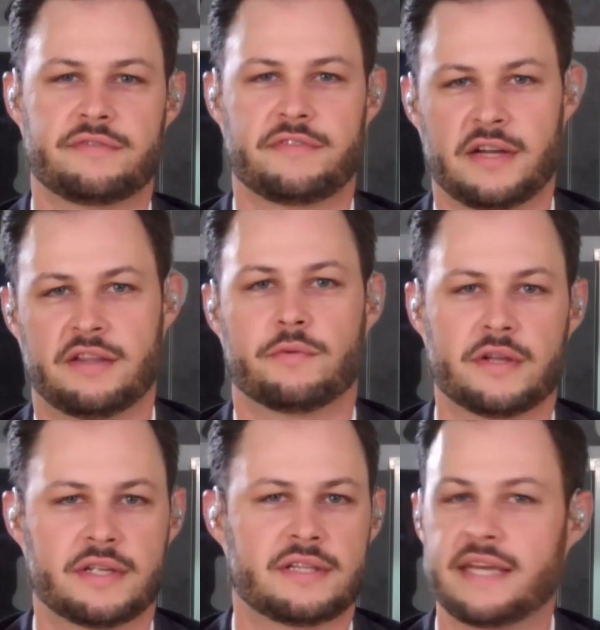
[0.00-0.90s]
to find the
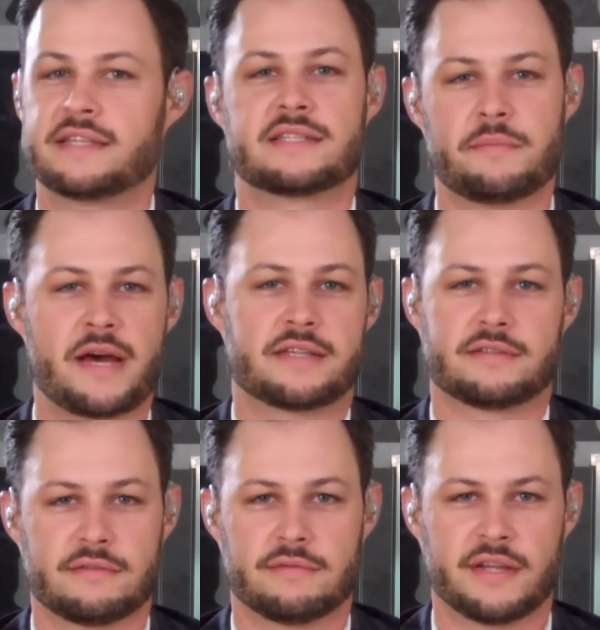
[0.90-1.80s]
one that tastes the
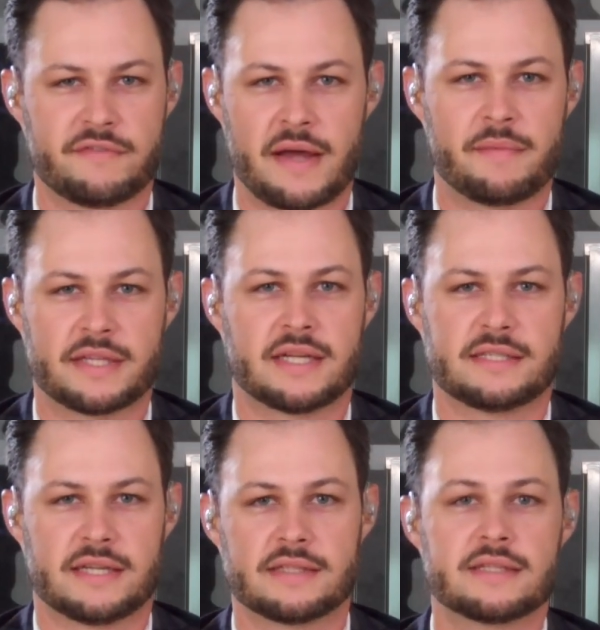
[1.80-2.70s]
best, if that makes any
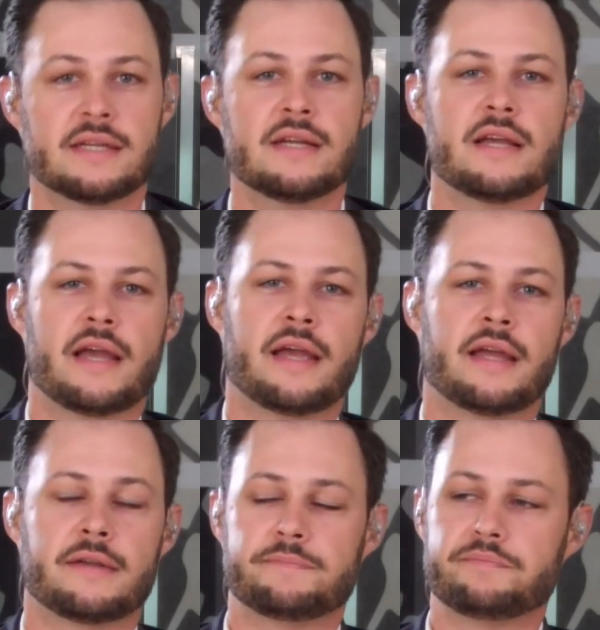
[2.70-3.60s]
sense.
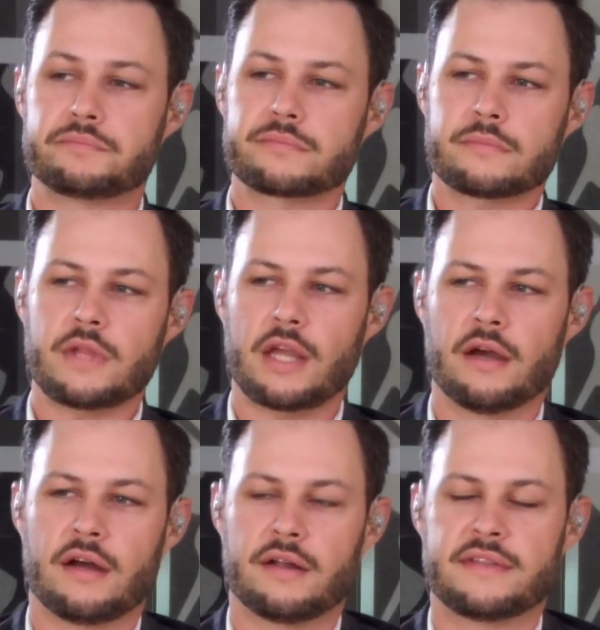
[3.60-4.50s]
And
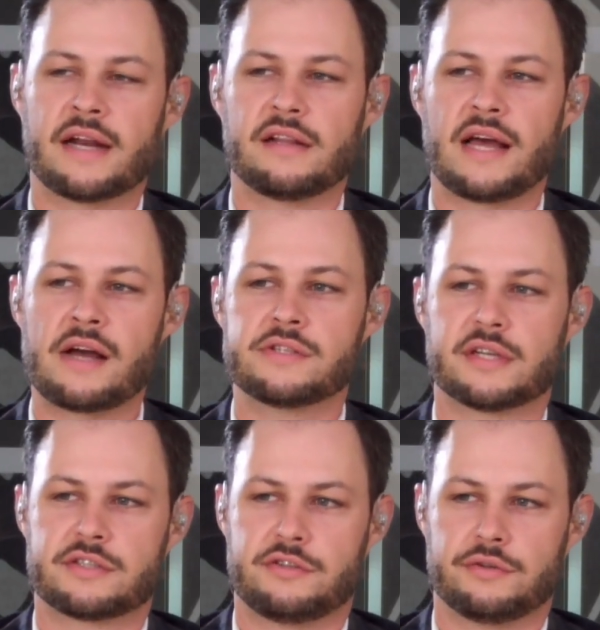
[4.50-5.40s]
that allows
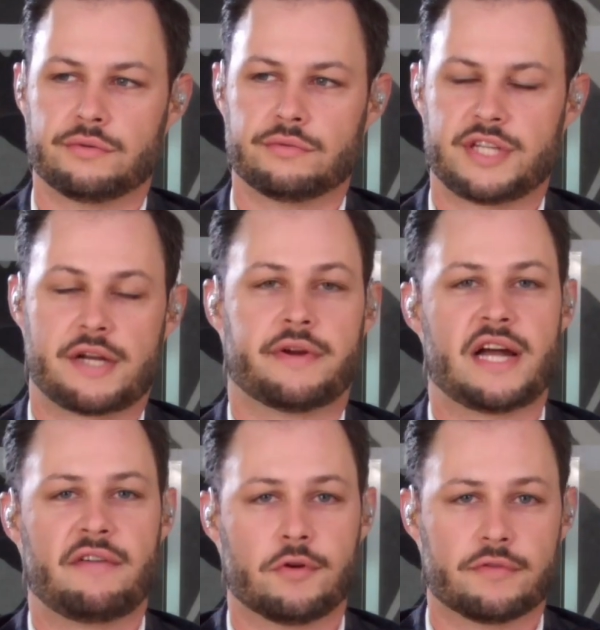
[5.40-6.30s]
us to generate
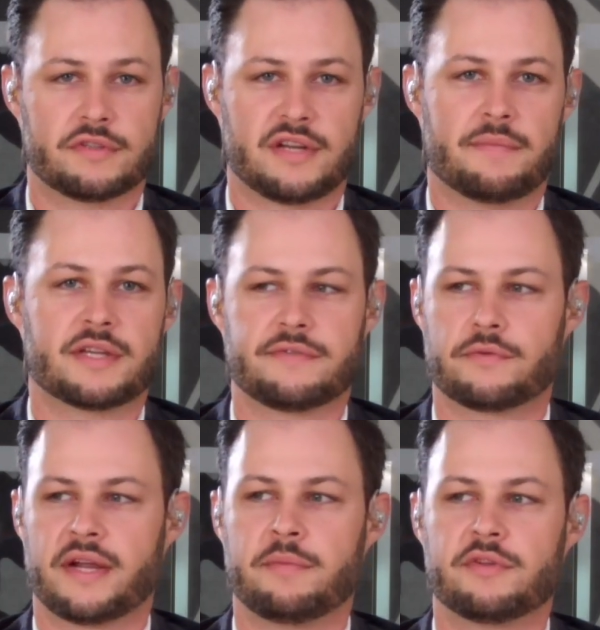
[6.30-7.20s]
alpha over time, because if
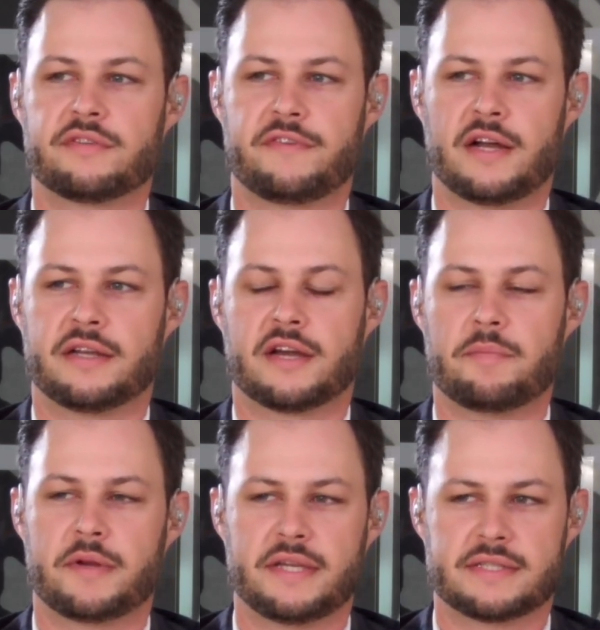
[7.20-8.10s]
we're able to find
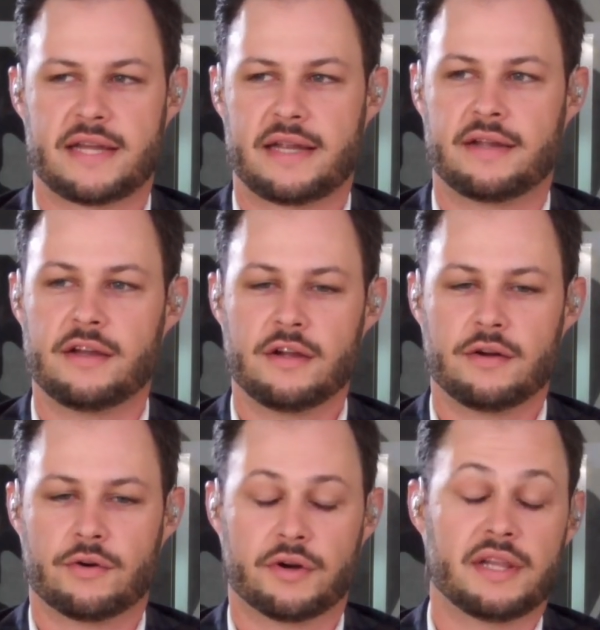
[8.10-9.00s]
companies
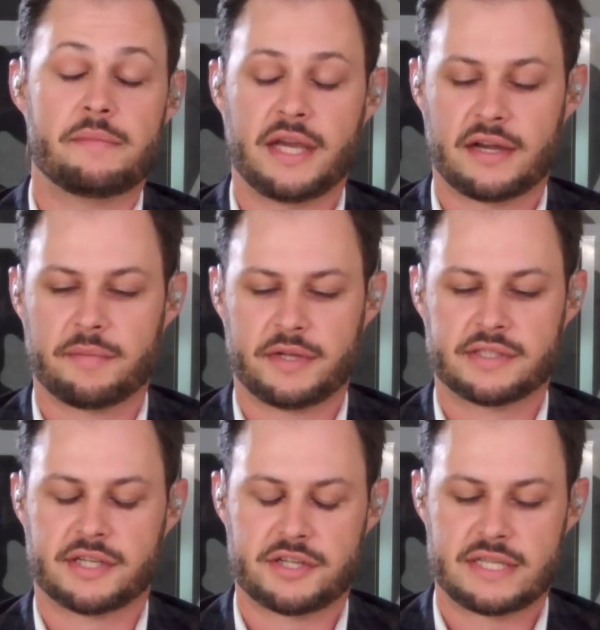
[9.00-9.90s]
or eliminate companies,
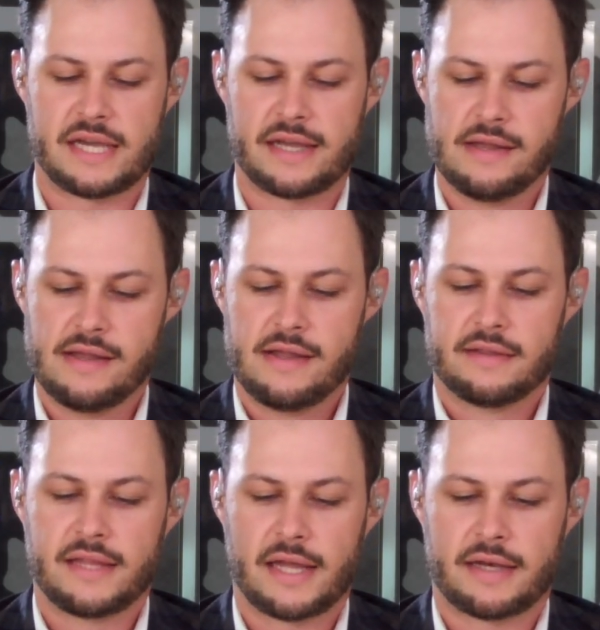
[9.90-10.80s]
I should say,
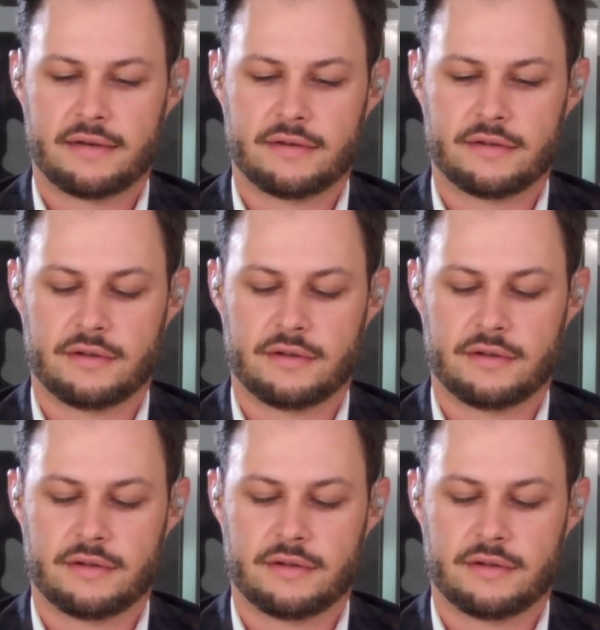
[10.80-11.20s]
that,